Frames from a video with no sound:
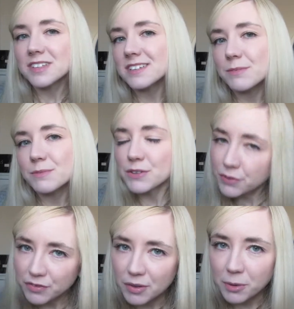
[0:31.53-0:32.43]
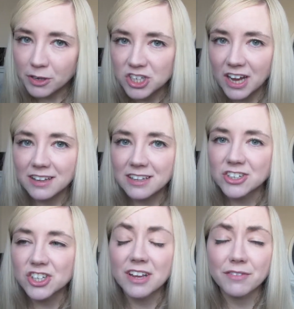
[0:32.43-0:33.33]
Since it was a 50 book
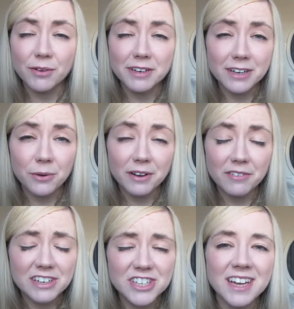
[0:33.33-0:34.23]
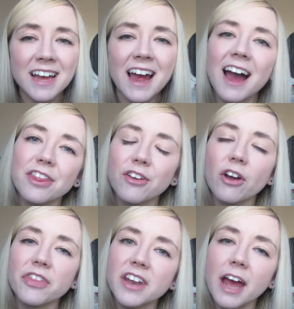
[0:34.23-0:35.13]
challenge, even though I didn't quite reach it, I
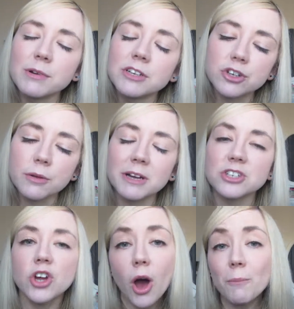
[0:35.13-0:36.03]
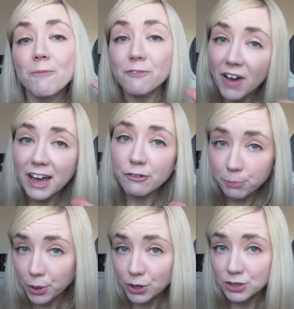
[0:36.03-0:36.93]
thought that I would do my top five
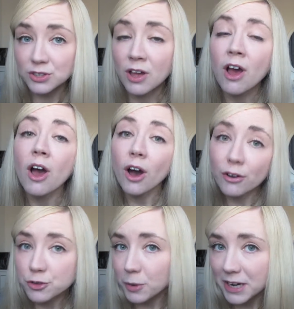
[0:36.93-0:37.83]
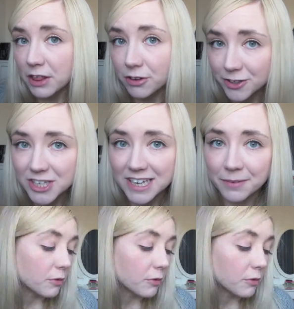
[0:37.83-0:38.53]
books of 2013.